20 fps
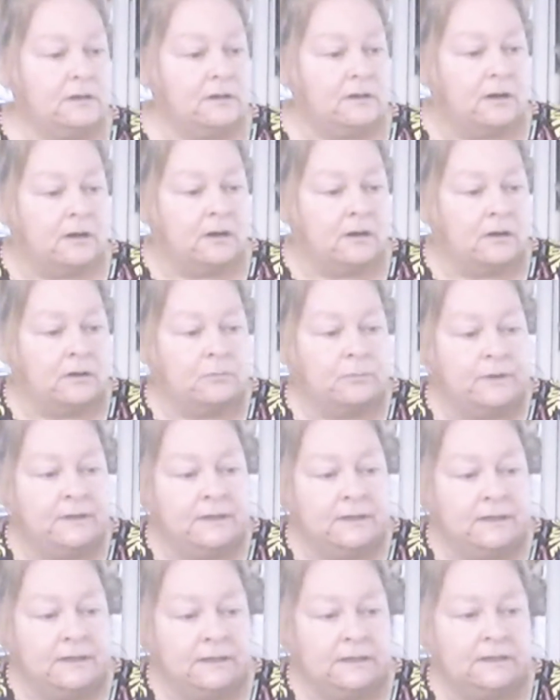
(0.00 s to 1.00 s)
We
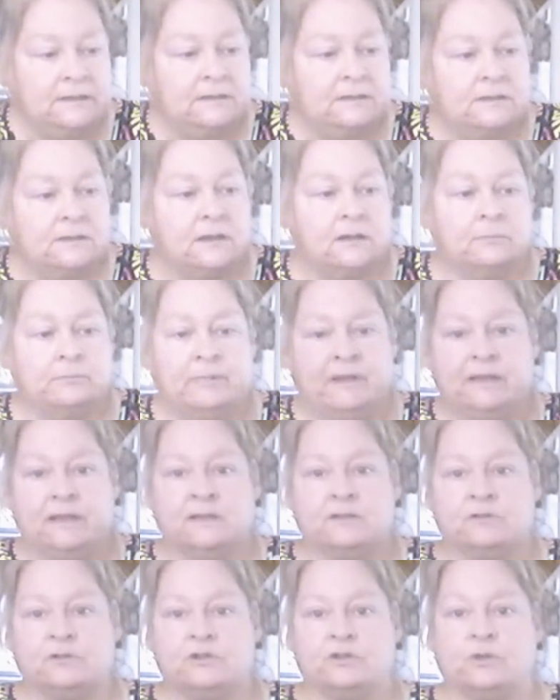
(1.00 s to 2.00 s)
need
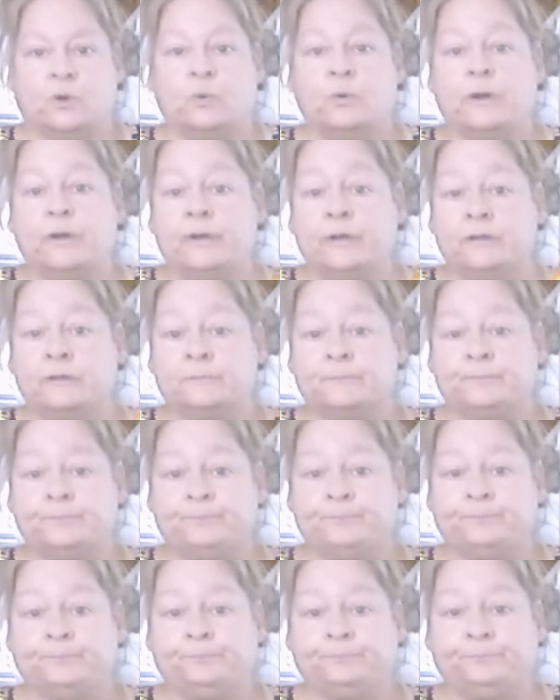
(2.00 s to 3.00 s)
baking soda,
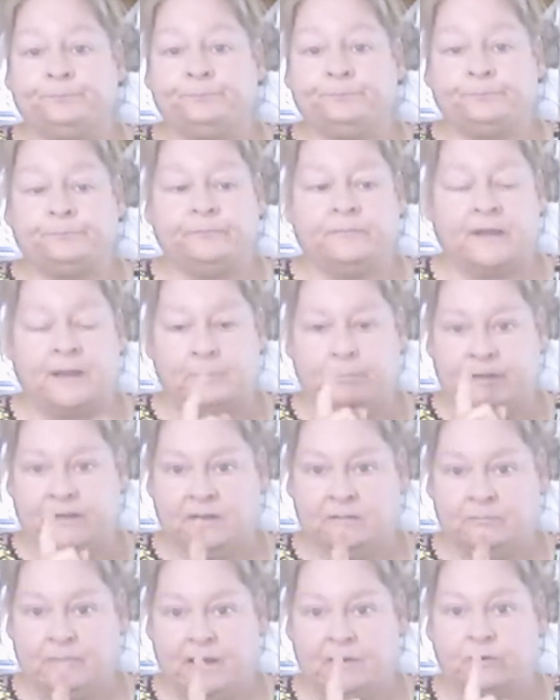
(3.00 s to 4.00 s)
not
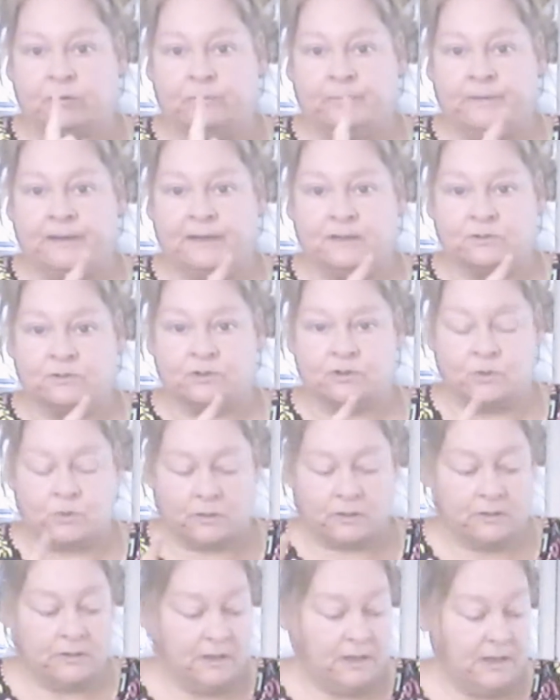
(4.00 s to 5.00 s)
baking powder, baking
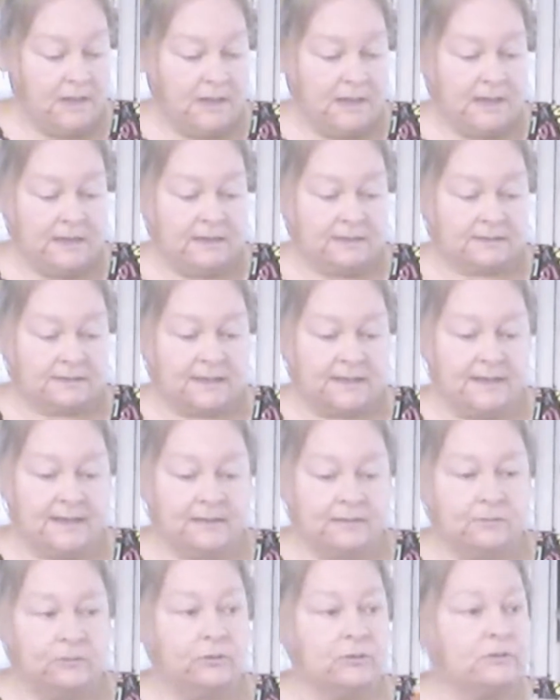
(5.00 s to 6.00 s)
soda, because I
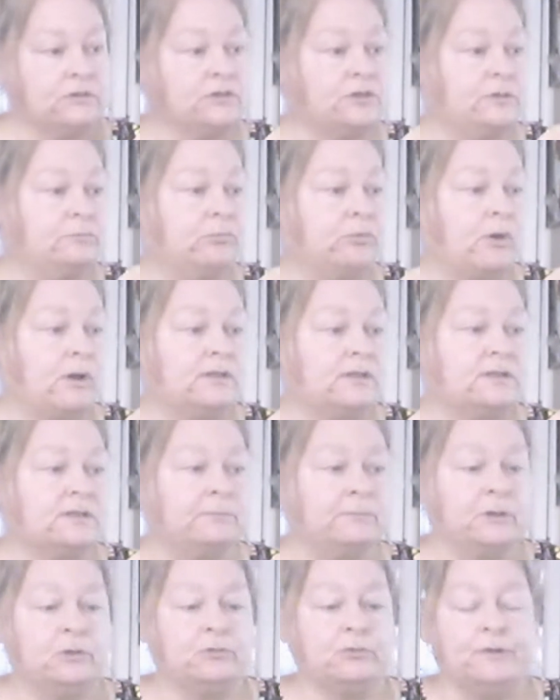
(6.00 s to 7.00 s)
had looked, she brought
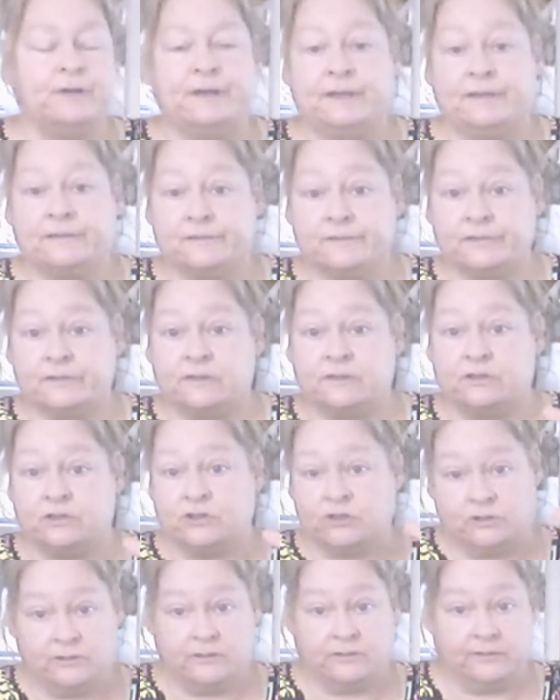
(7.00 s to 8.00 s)
some ingredients because
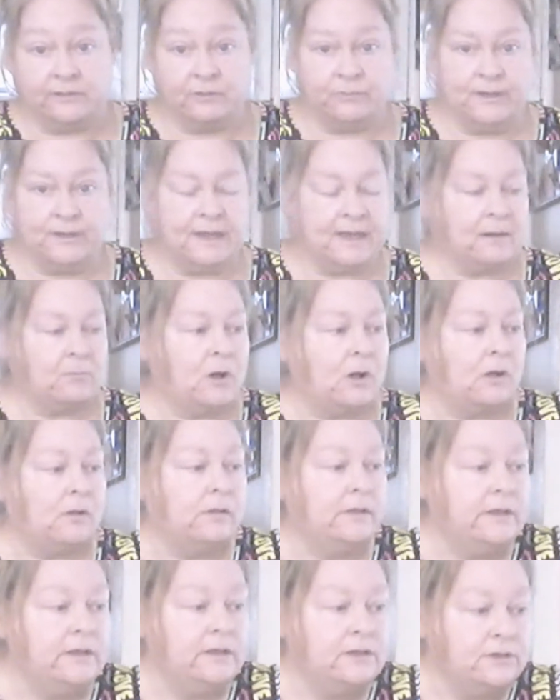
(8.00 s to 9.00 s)
she didn't think we had them all.
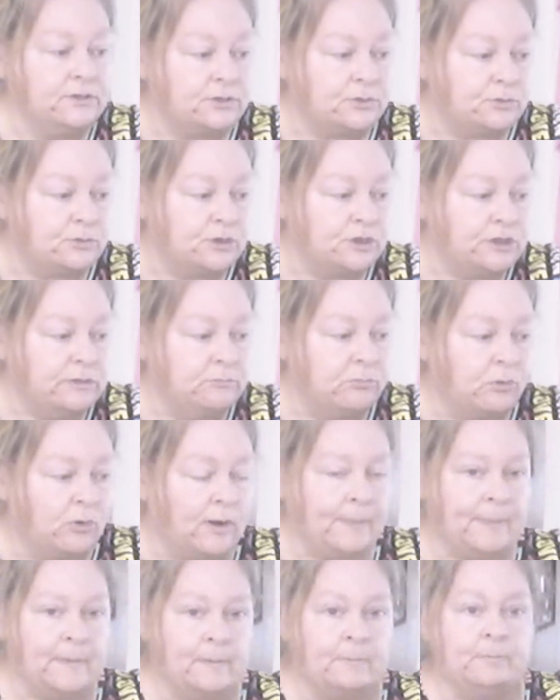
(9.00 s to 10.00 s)
So she
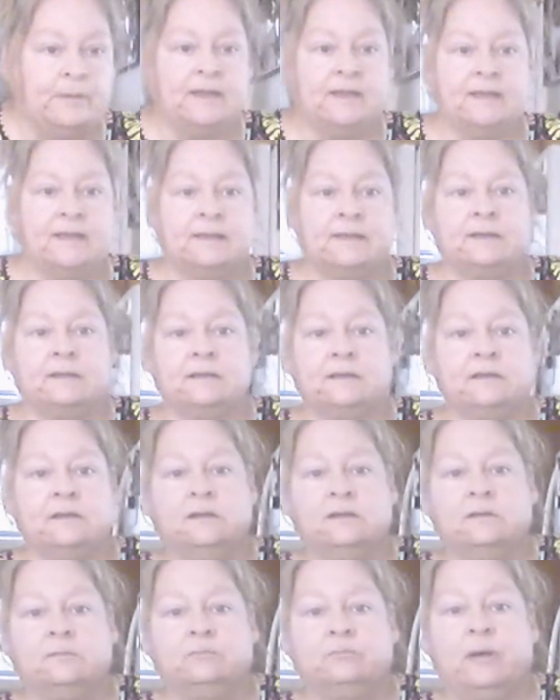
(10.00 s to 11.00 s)
brought the baking
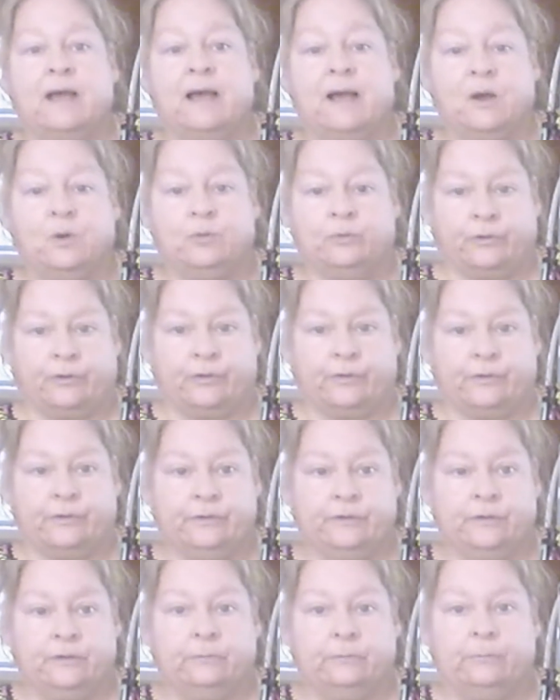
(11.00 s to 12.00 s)

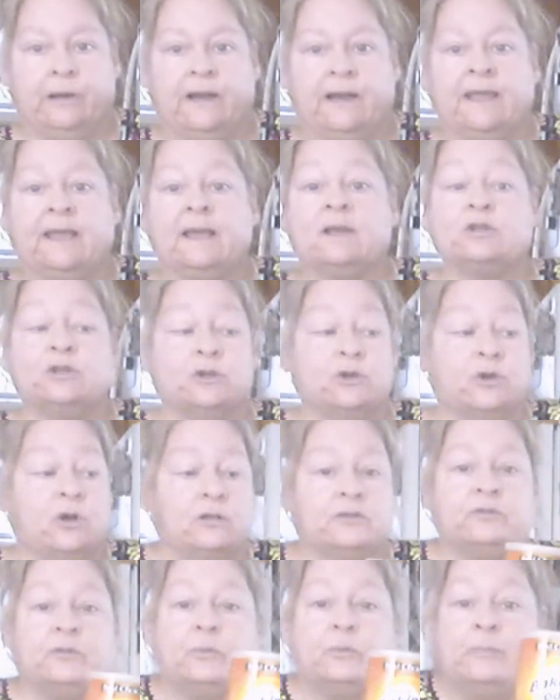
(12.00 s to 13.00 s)
powder, but it actually
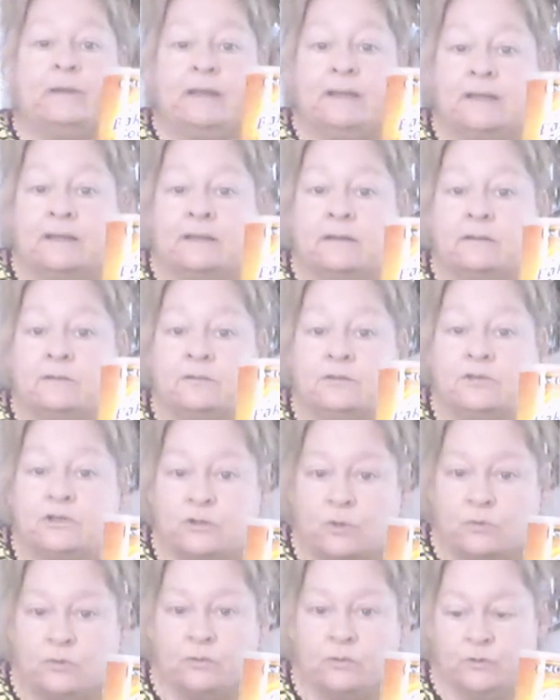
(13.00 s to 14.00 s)
calls for baking
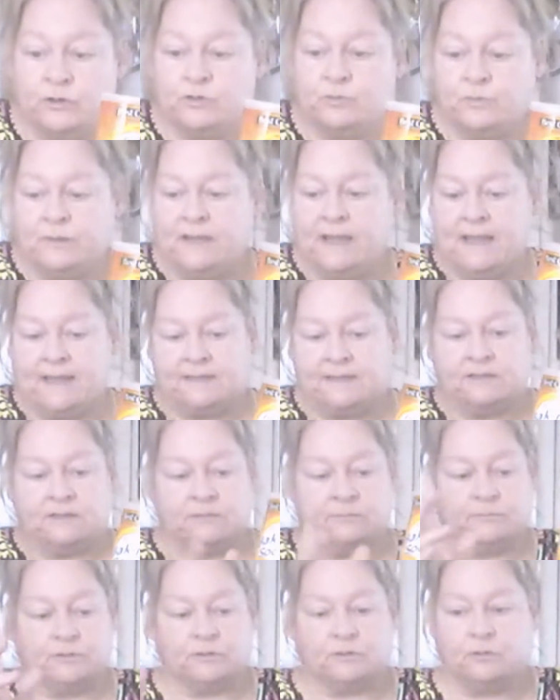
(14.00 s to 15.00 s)
soda, which we had
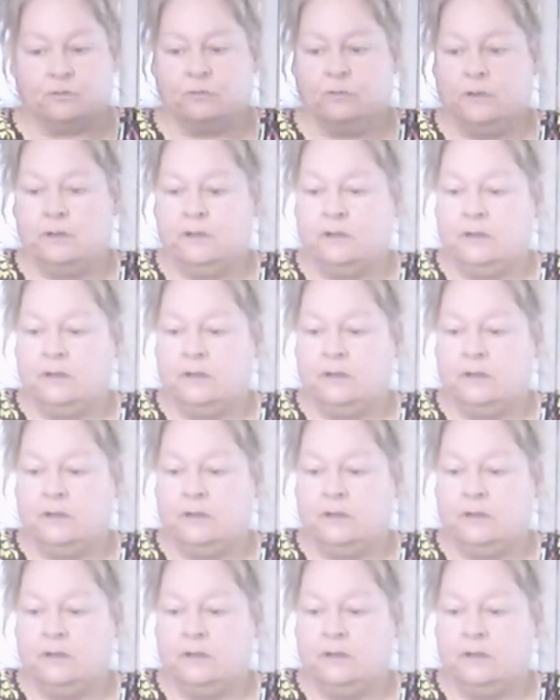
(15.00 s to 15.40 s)
some, so